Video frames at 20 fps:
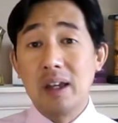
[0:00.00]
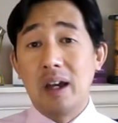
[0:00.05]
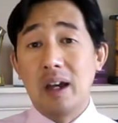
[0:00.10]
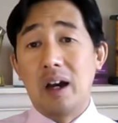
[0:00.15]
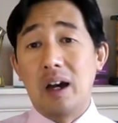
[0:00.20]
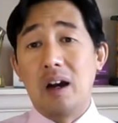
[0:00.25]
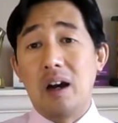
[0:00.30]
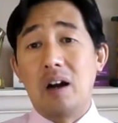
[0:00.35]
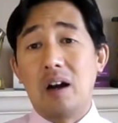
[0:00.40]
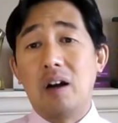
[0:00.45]

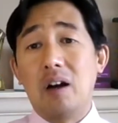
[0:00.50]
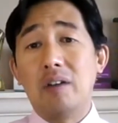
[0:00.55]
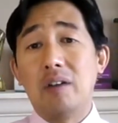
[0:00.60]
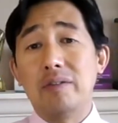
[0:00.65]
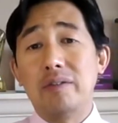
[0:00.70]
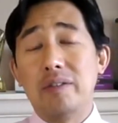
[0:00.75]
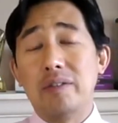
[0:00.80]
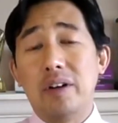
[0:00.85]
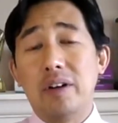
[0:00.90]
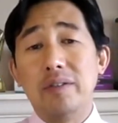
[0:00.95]

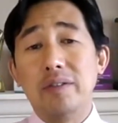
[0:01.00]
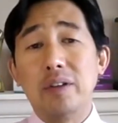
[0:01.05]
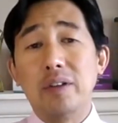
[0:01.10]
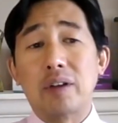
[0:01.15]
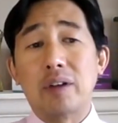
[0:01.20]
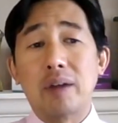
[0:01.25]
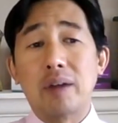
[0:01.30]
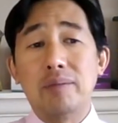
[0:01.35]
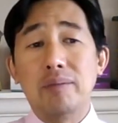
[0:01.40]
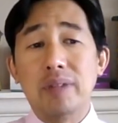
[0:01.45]
of your
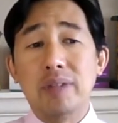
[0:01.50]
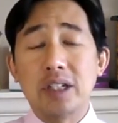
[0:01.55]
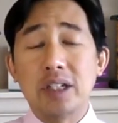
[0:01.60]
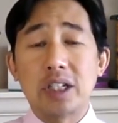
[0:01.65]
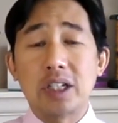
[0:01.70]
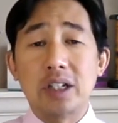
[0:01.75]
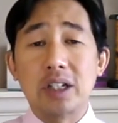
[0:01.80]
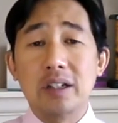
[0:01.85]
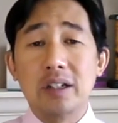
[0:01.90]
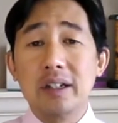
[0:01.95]

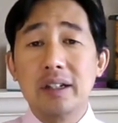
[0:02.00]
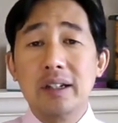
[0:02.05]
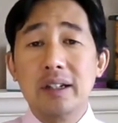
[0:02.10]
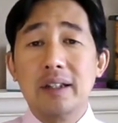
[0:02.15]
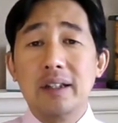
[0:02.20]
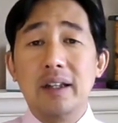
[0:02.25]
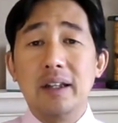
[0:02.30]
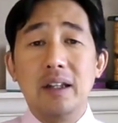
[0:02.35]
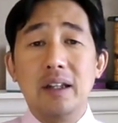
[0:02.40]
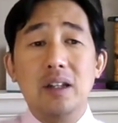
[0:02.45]
ambition,
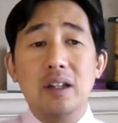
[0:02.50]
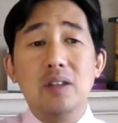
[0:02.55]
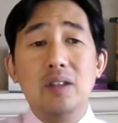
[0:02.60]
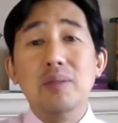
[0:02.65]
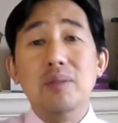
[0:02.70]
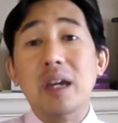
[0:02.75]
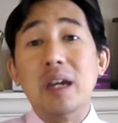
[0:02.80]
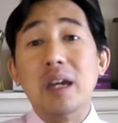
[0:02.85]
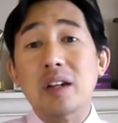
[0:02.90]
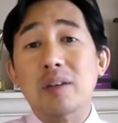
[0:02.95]
you
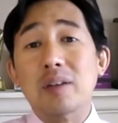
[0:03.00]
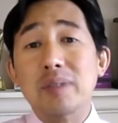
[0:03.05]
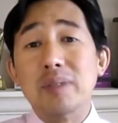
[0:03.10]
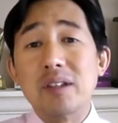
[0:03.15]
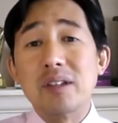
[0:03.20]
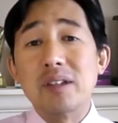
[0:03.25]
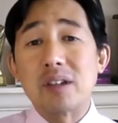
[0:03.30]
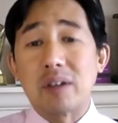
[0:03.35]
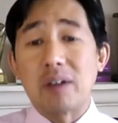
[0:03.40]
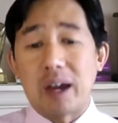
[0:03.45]
may not be
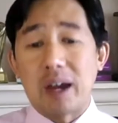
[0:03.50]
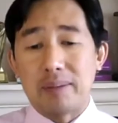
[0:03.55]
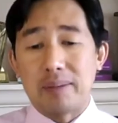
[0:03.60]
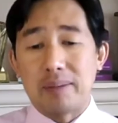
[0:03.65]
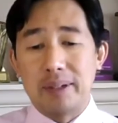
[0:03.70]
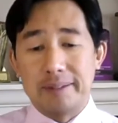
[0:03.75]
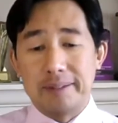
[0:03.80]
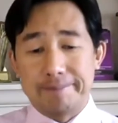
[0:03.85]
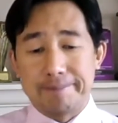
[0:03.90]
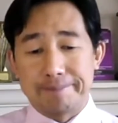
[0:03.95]
so happy.